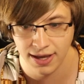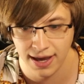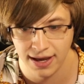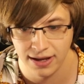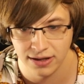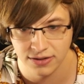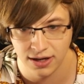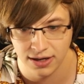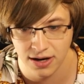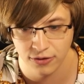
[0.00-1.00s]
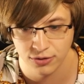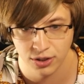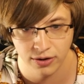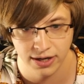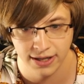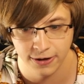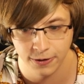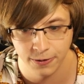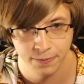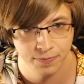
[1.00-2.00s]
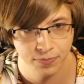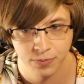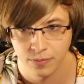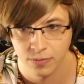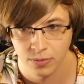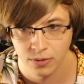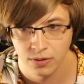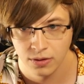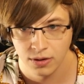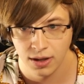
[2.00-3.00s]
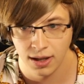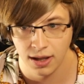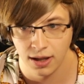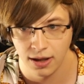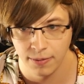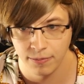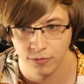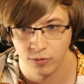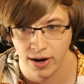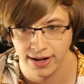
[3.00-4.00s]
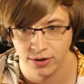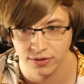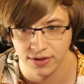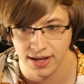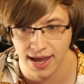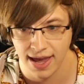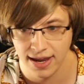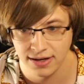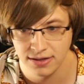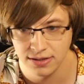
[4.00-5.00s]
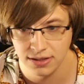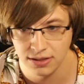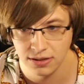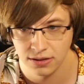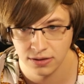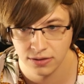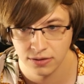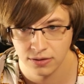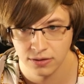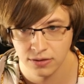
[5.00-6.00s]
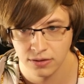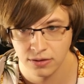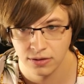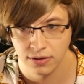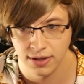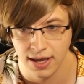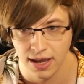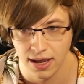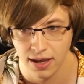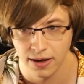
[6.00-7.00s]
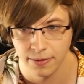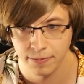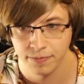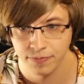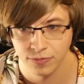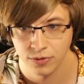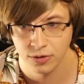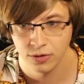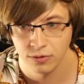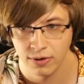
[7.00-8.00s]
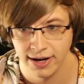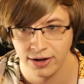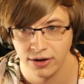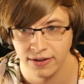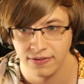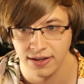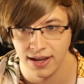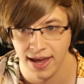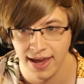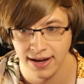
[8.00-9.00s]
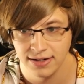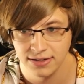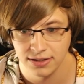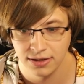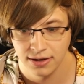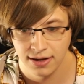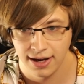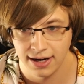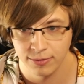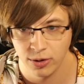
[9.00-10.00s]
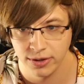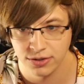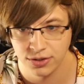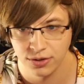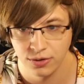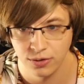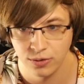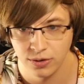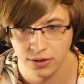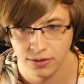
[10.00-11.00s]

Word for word: a uh, another turret here. Um, right here at the end. Yeah. Right here at the end. And I'm going to